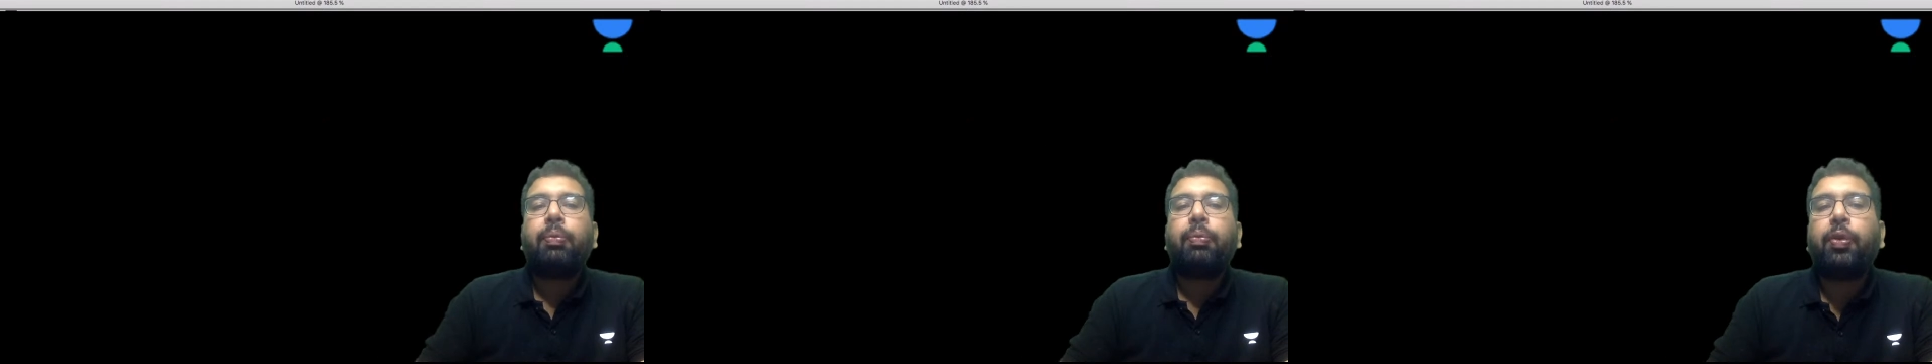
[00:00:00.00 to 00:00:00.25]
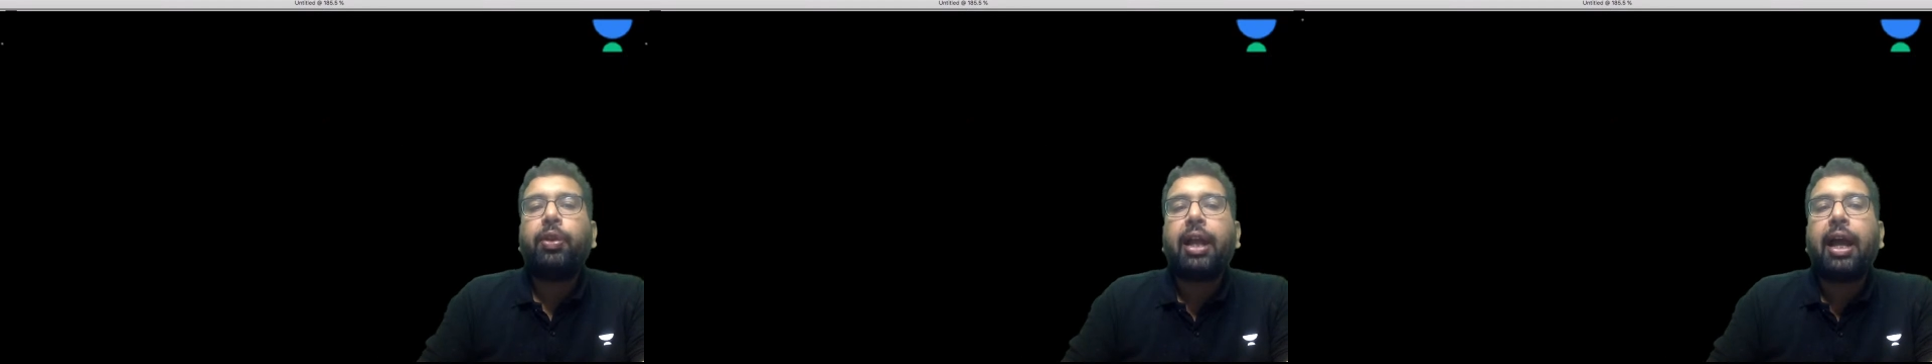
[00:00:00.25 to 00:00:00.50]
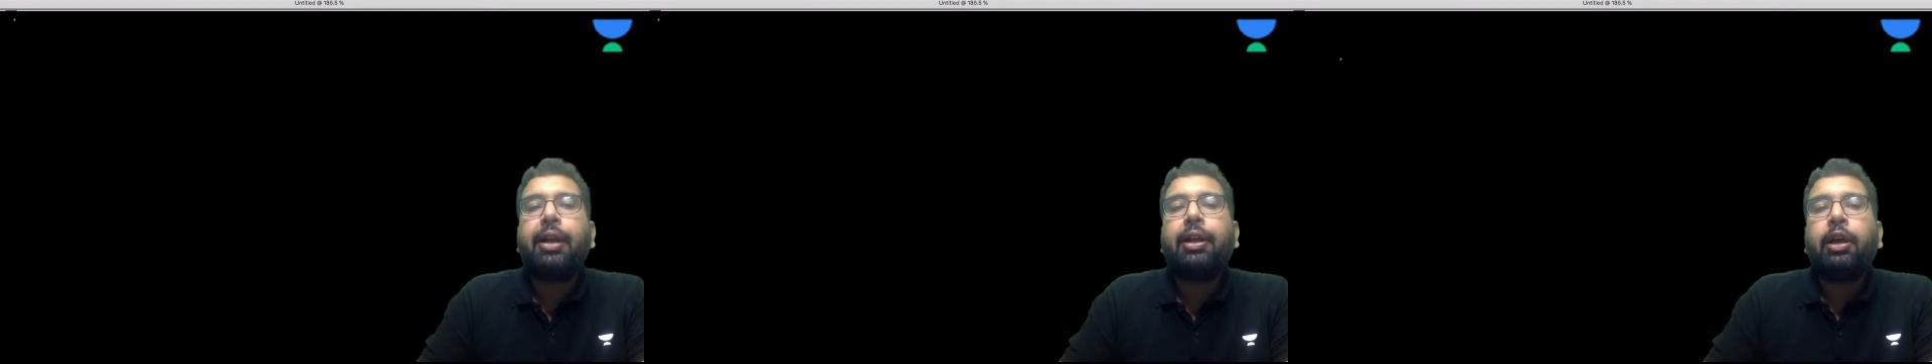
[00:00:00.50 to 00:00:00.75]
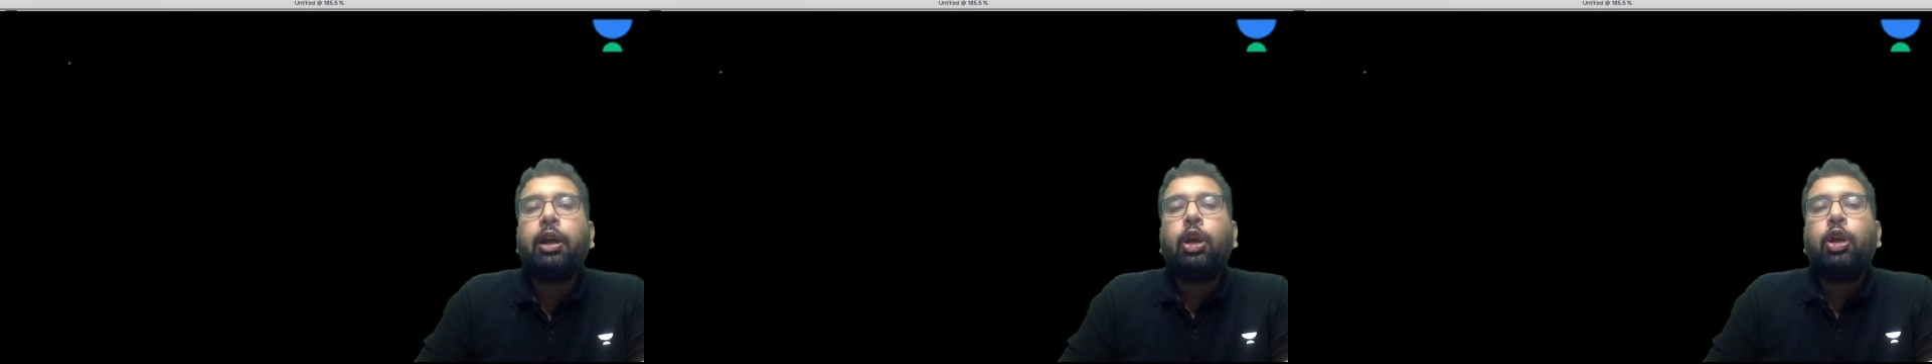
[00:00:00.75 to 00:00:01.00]
before that,
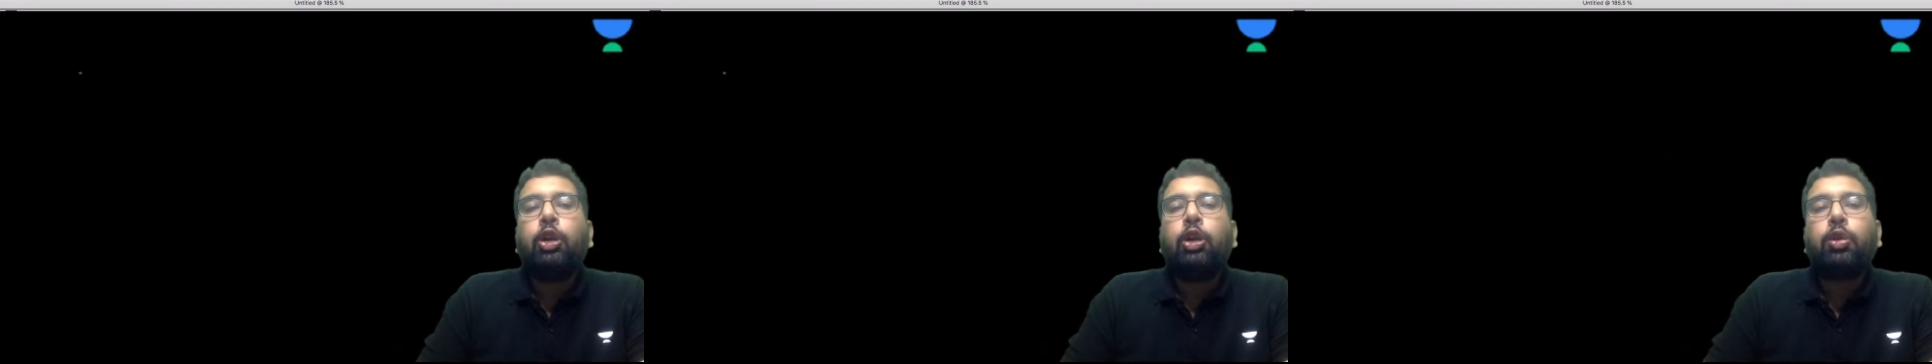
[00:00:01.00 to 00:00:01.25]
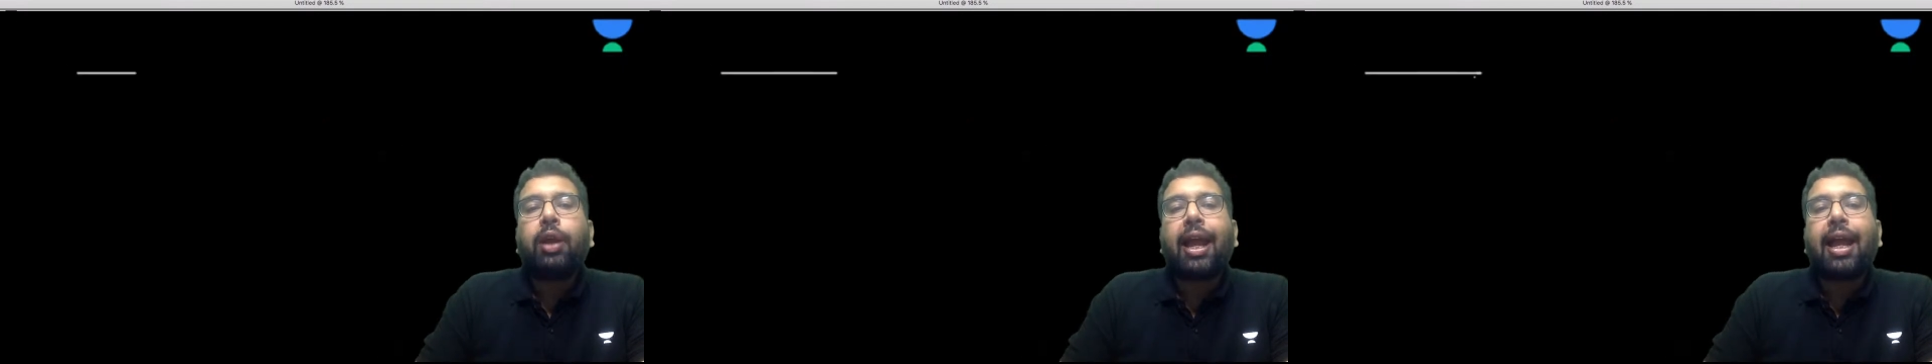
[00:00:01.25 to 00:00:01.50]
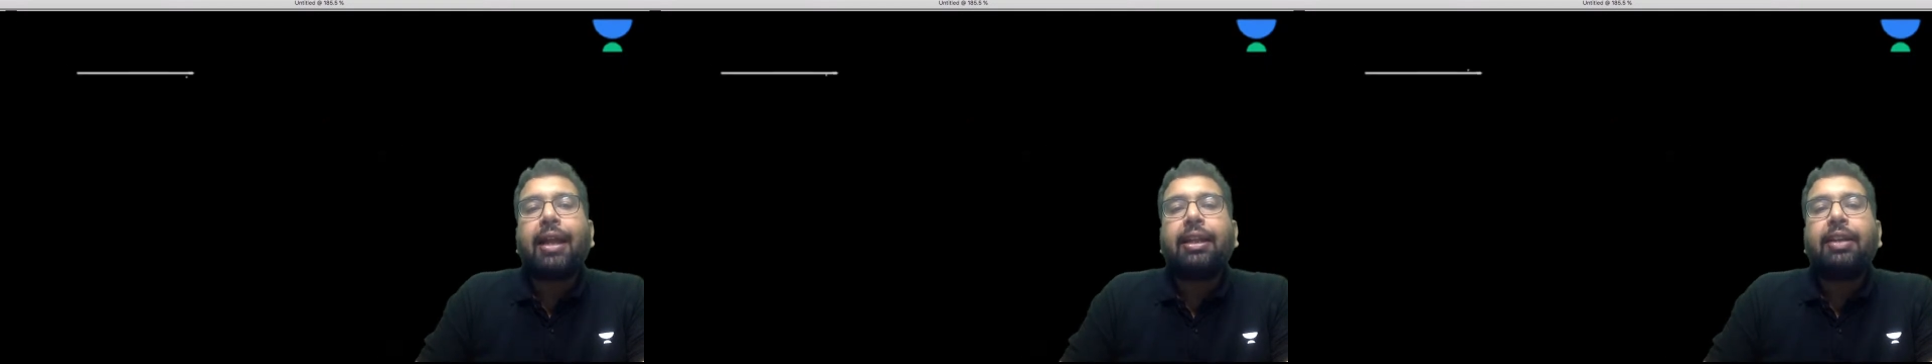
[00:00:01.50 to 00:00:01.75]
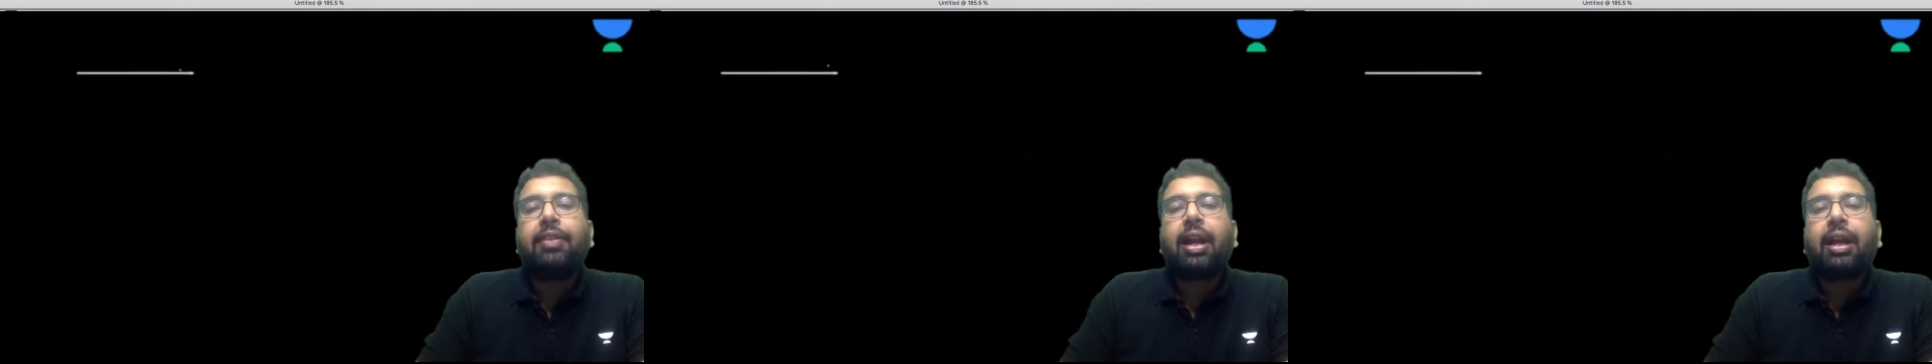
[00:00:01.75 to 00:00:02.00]
so
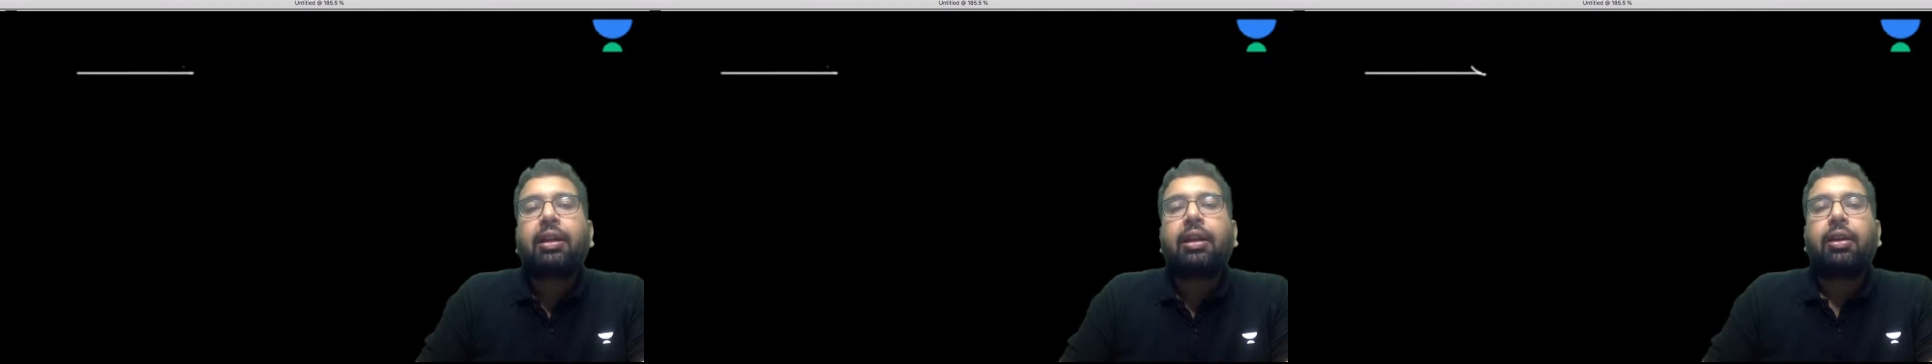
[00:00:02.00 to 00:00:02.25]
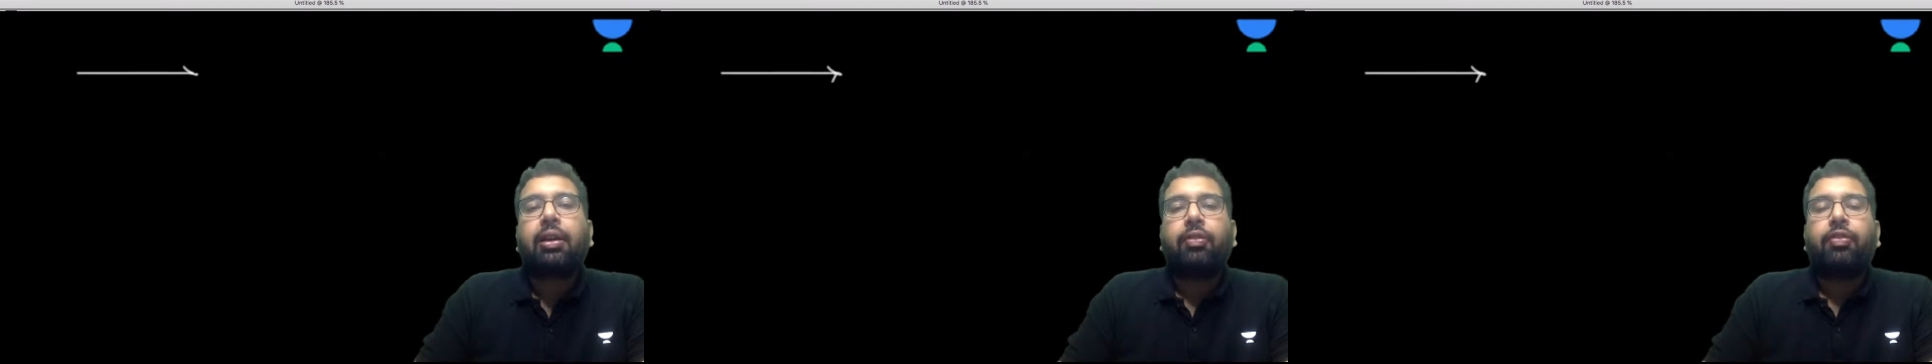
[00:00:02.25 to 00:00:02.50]
any vector,